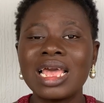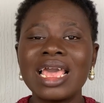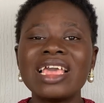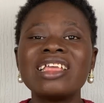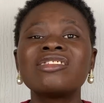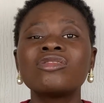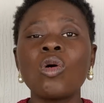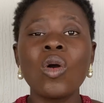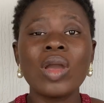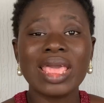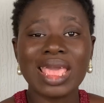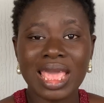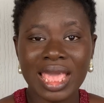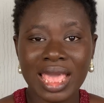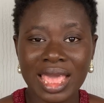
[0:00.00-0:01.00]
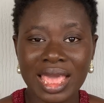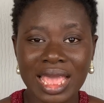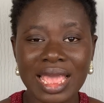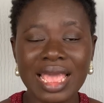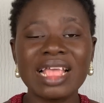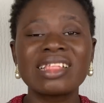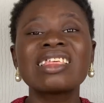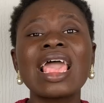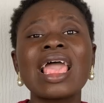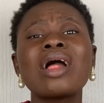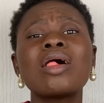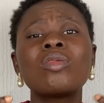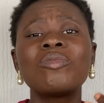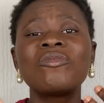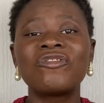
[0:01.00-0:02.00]
it's okay, it's
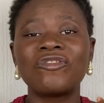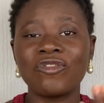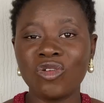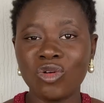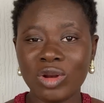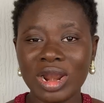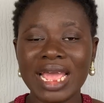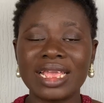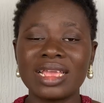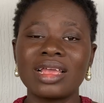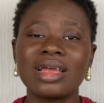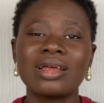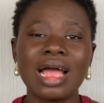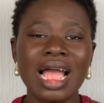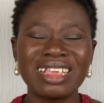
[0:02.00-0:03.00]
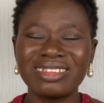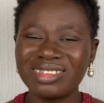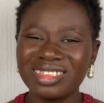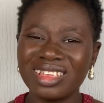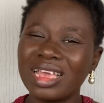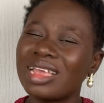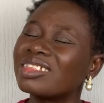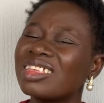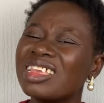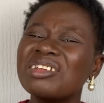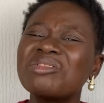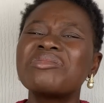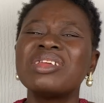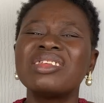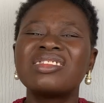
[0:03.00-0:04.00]
helpful, like I should say it
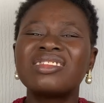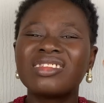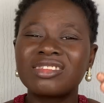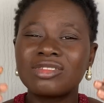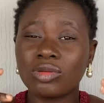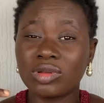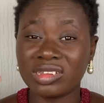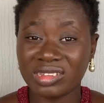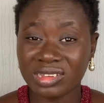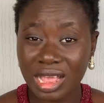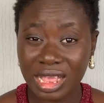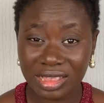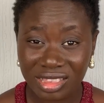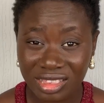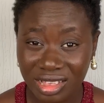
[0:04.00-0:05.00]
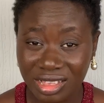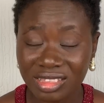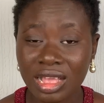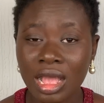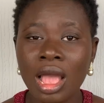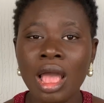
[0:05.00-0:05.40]
increases your chances,